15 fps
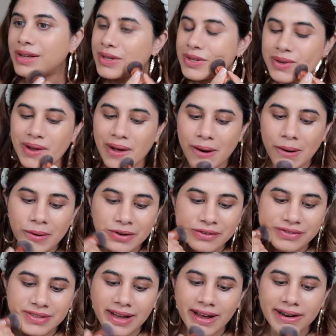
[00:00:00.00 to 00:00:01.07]
So yeah, all
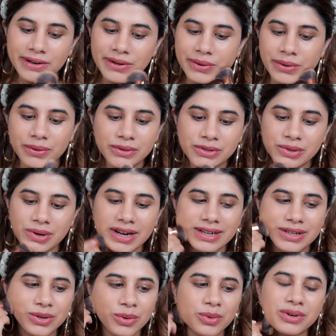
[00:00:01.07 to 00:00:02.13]
of that, you know. So I
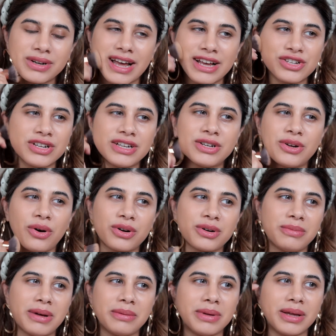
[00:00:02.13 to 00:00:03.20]
don't actually talk
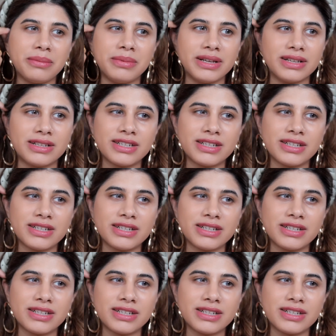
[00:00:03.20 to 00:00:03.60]
to my baby.